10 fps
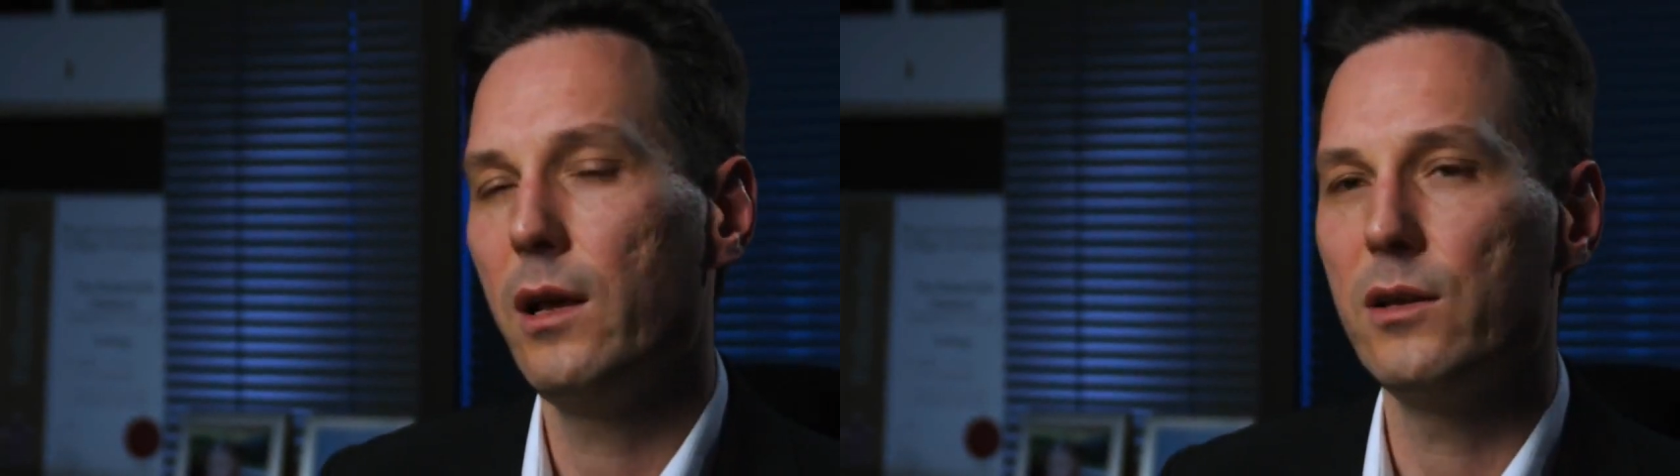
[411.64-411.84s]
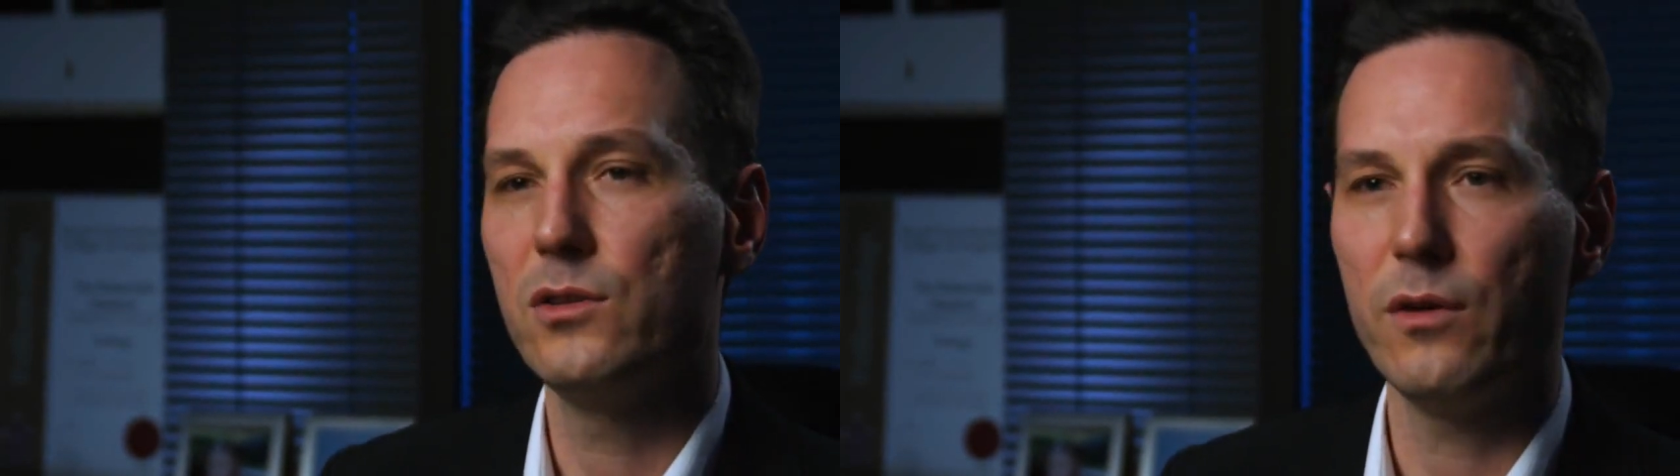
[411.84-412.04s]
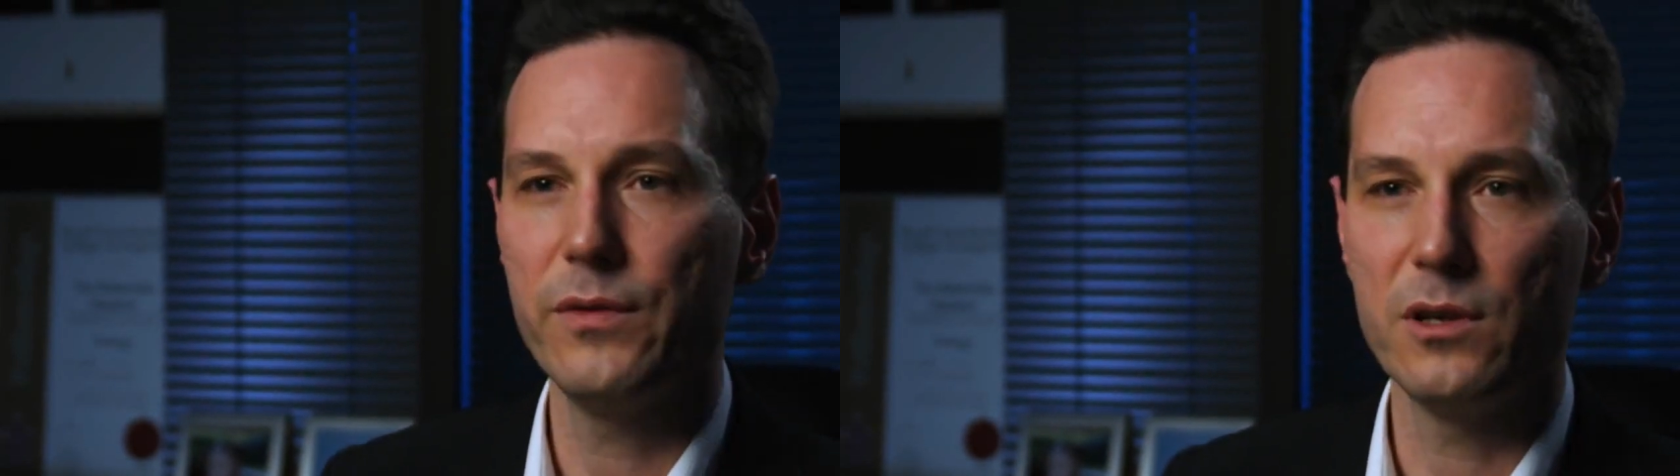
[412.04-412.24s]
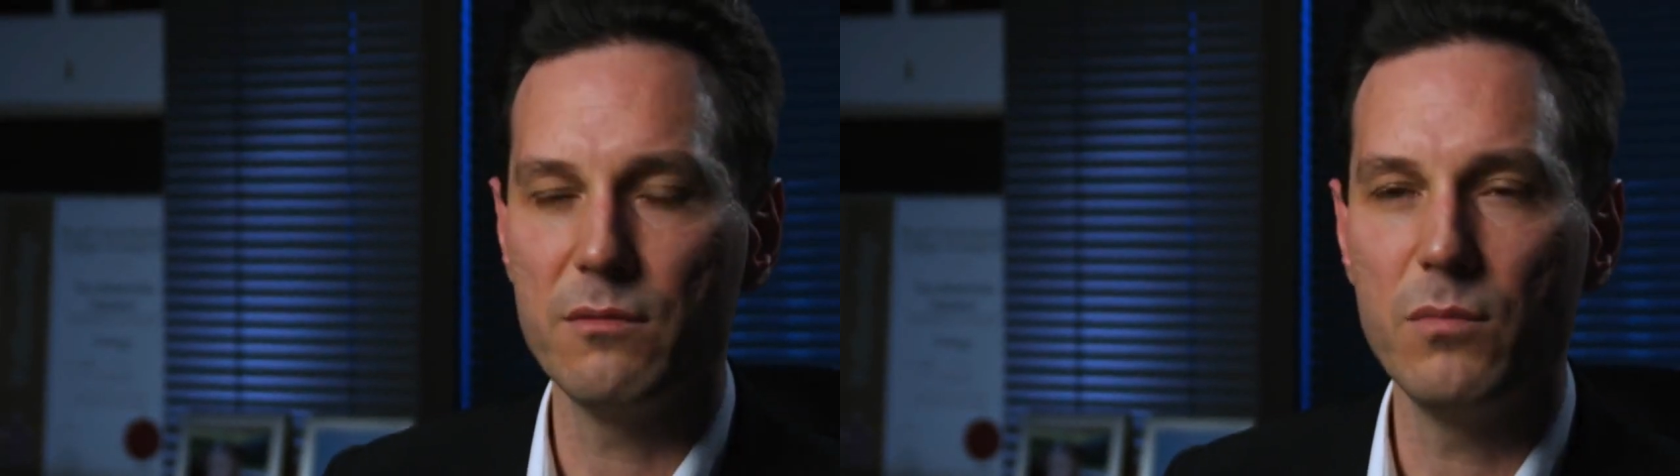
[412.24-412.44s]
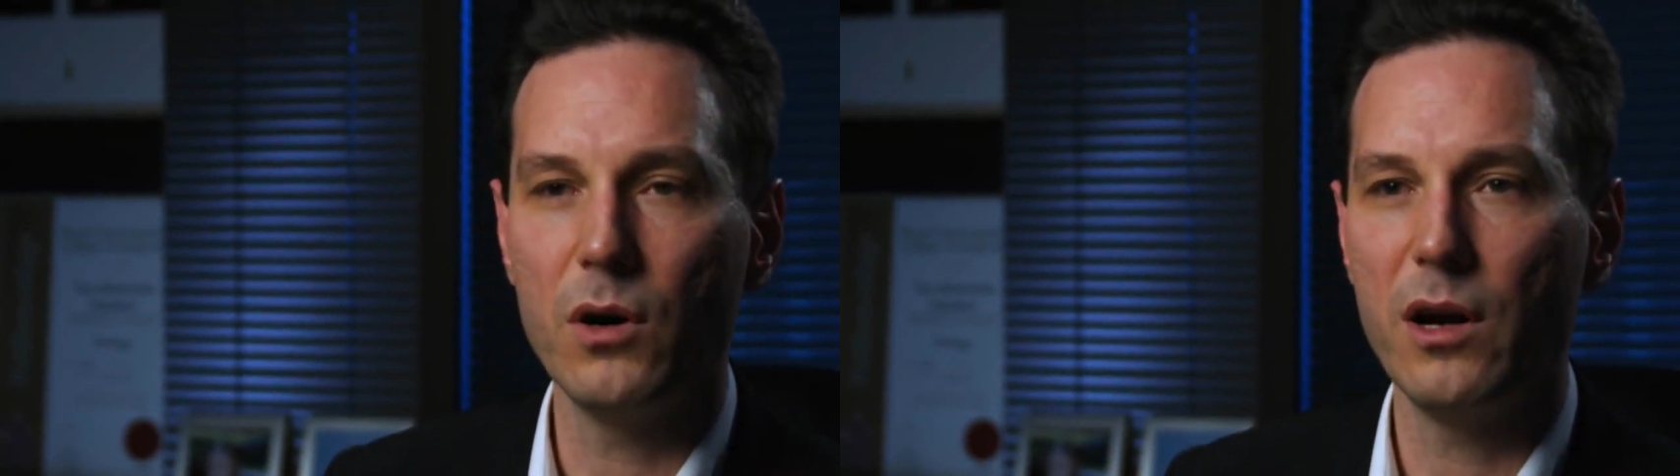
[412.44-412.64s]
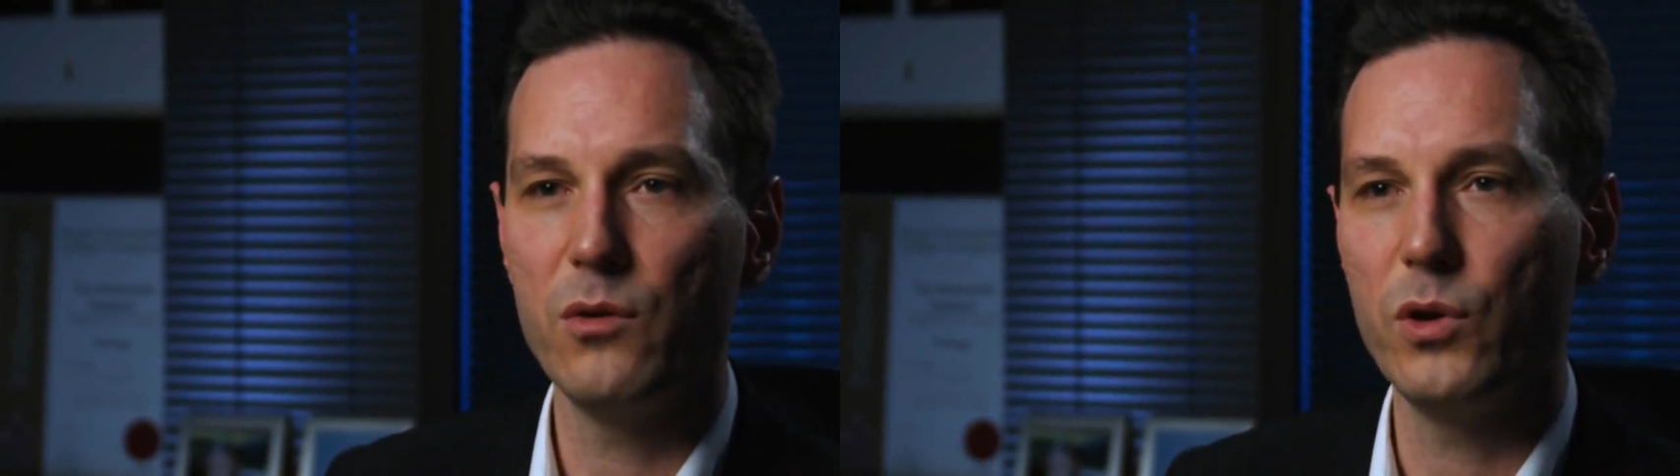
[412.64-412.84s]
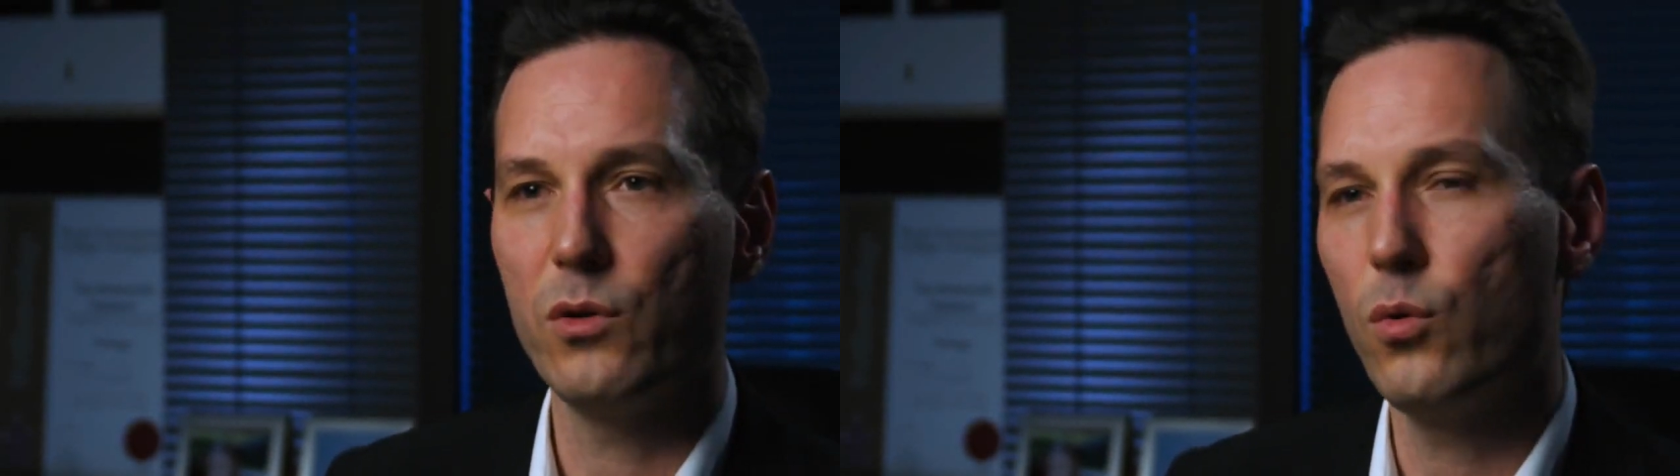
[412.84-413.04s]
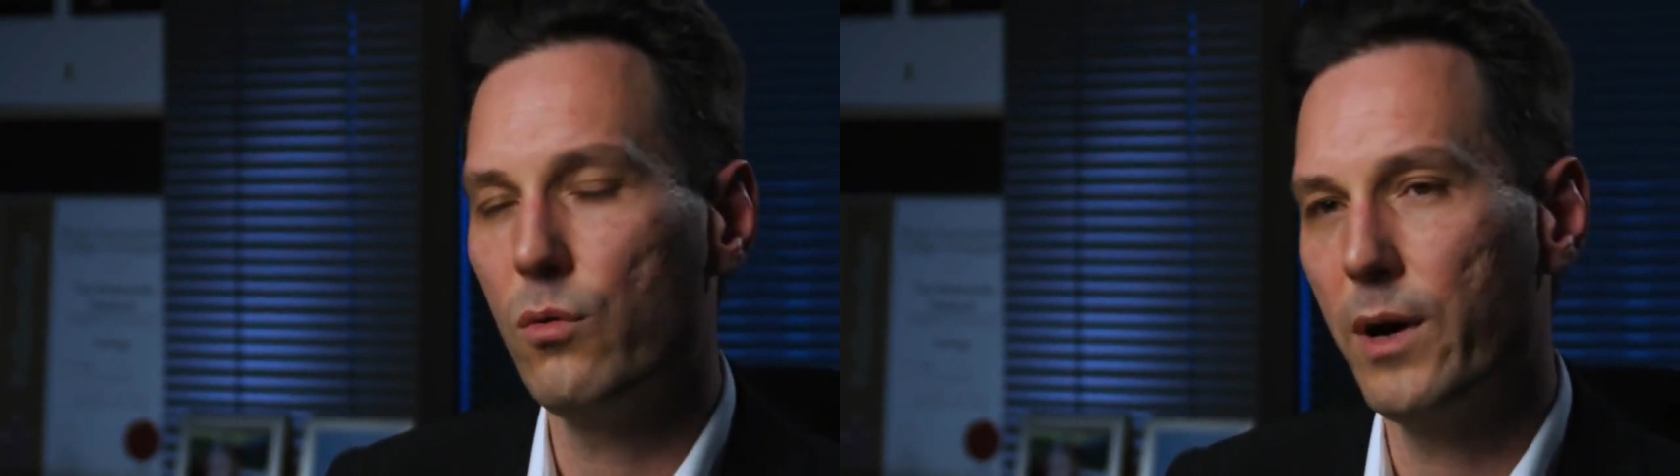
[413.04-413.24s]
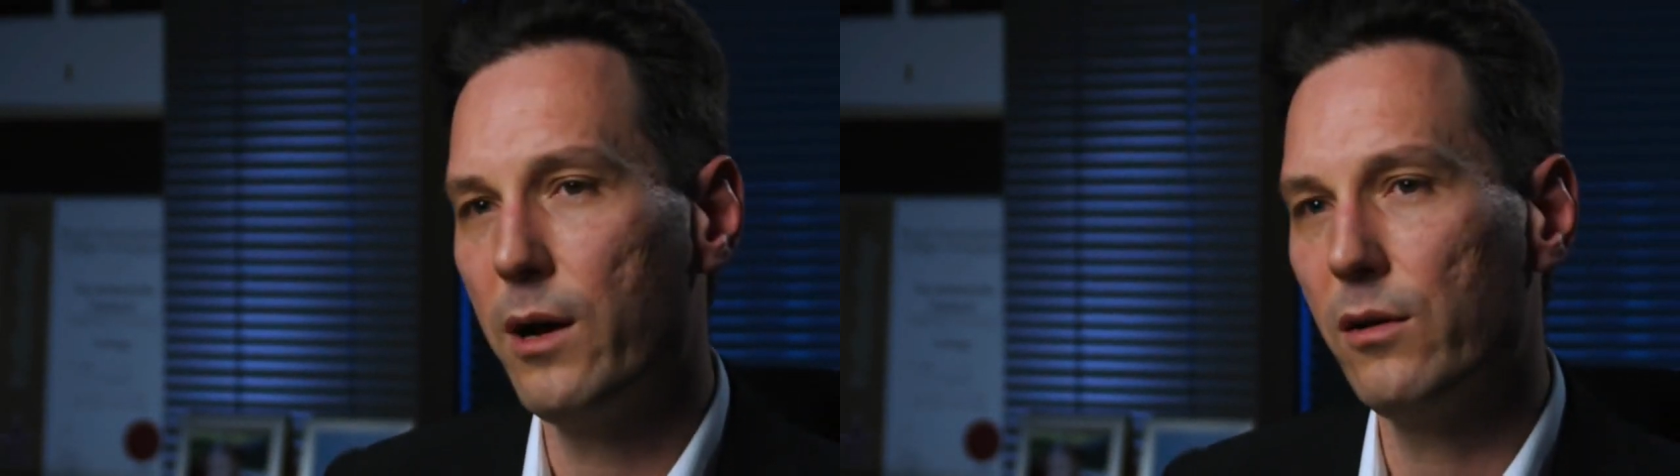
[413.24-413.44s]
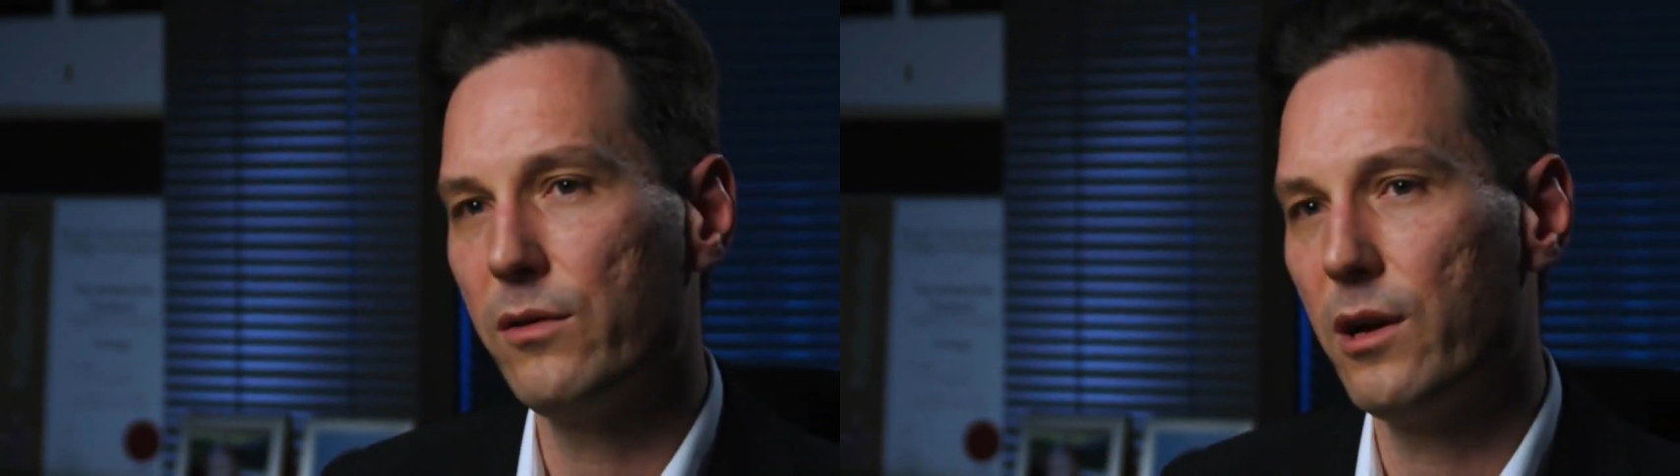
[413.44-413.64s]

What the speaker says: it is often combined with hormonal